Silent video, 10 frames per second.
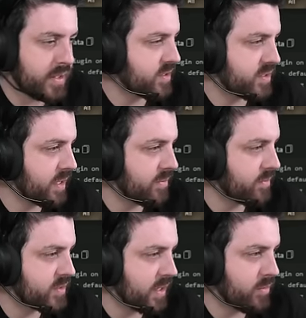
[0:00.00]
That's the
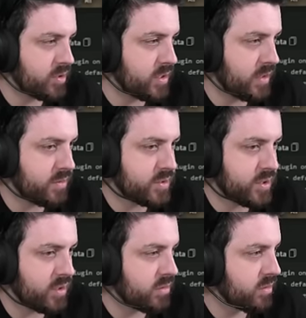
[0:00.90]
same same logic there as
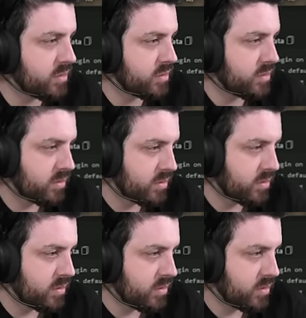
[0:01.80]
soap,
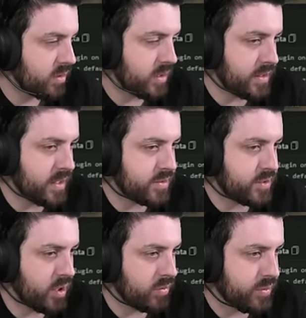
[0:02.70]
as
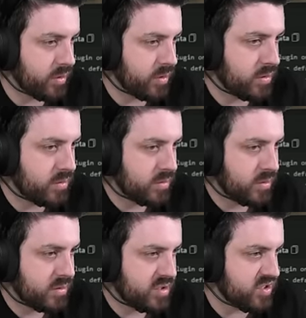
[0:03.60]
Sol. Sorry,
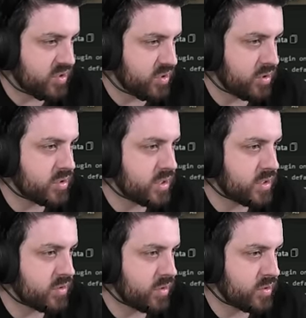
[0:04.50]
just as soon as
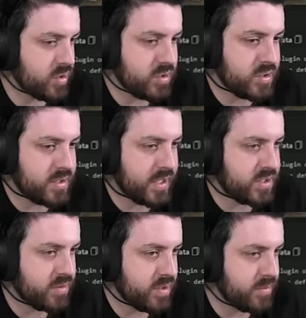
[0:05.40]
it as soon as the
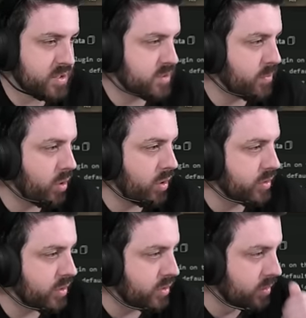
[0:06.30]
text comes up, it says ball
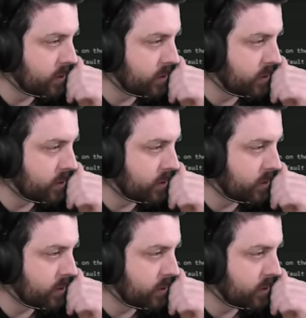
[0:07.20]
on you.